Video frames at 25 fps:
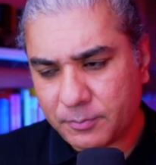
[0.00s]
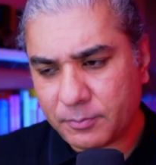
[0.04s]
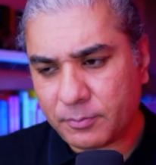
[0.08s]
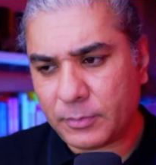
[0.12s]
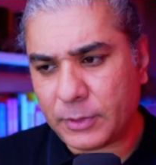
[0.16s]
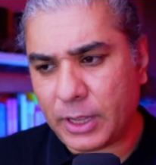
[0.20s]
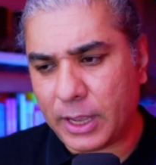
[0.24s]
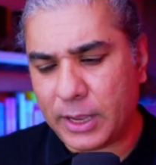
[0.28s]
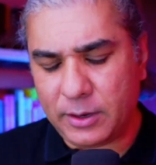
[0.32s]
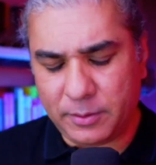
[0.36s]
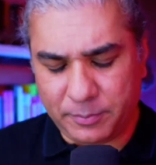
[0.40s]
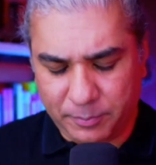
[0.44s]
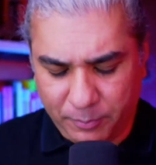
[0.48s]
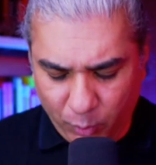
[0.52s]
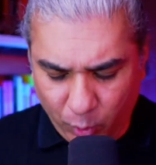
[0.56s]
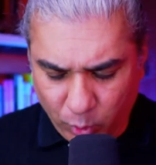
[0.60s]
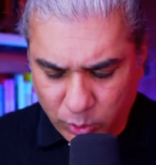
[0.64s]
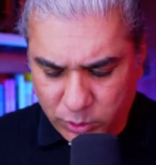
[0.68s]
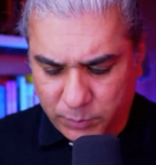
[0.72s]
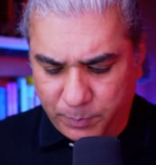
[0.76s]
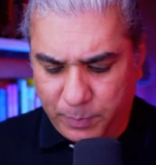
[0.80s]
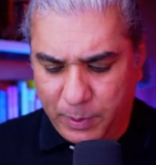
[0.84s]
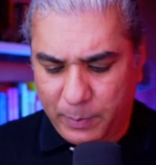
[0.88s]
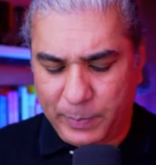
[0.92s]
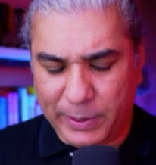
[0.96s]
And
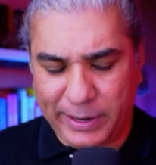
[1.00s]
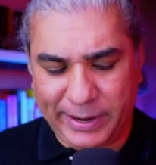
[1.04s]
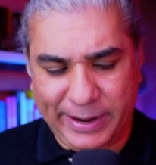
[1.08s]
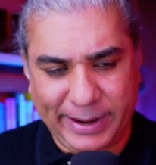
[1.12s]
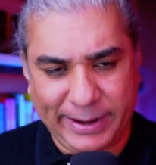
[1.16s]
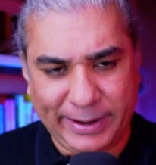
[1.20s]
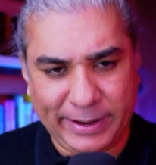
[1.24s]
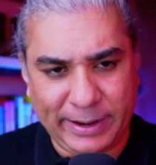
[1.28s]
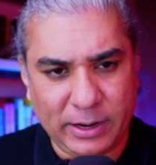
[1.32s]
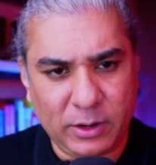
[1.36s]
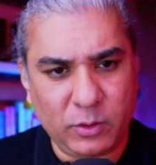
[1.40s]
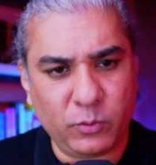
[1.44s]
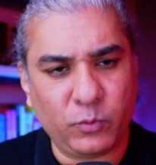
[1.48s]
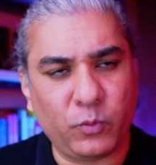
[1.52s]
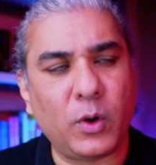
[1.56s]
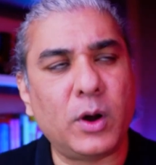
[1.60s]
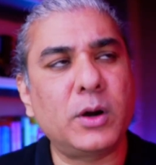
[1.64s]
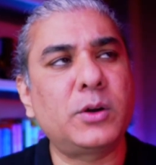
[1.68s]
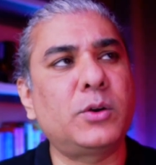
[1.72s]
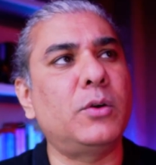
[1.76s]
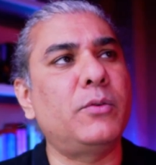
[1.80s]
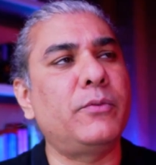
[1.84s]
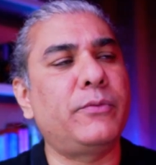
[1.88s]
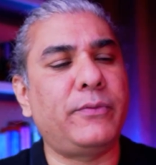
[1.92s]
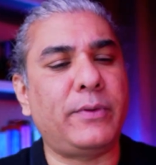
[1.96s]
most people in England
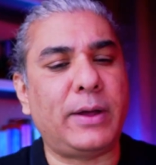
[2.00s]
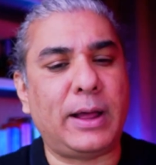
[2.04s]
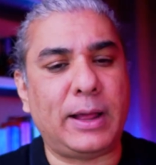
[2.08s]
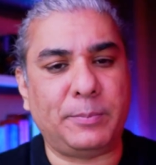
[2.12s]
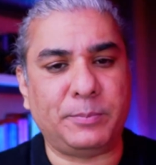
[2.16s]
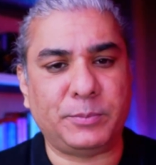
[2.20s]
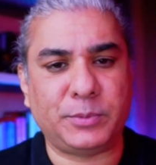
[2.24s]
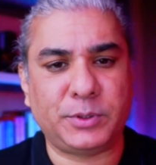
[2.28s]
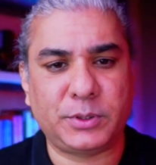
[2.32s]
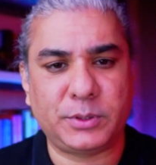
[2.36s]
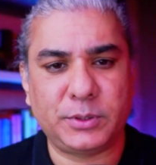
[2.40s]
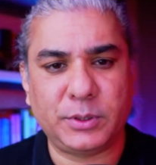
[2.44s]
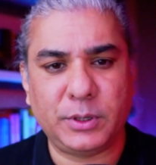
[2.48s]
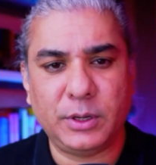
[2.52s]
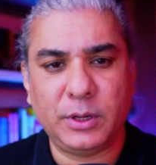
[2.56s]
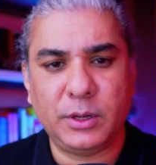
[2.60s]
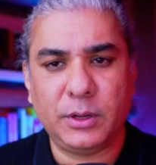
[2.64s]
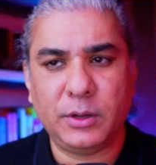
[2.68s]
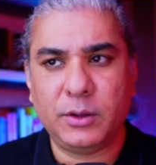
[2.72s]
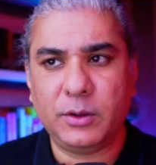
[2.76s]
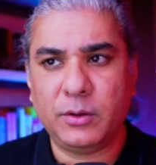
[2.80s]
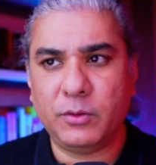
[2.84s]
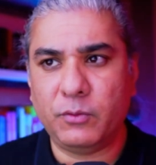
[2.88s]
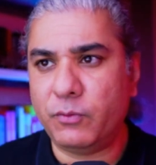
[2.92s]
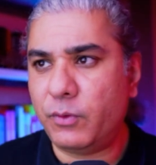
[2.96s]
worked on farms,
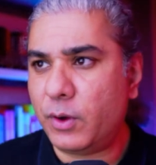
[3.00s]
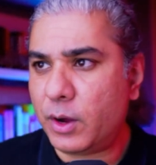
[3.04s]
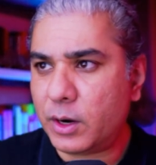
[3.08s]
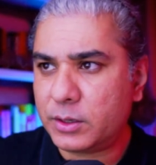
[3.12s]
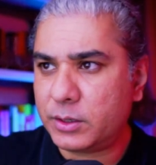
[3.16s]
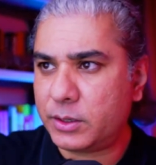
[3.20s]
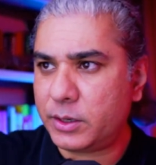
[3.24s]
worked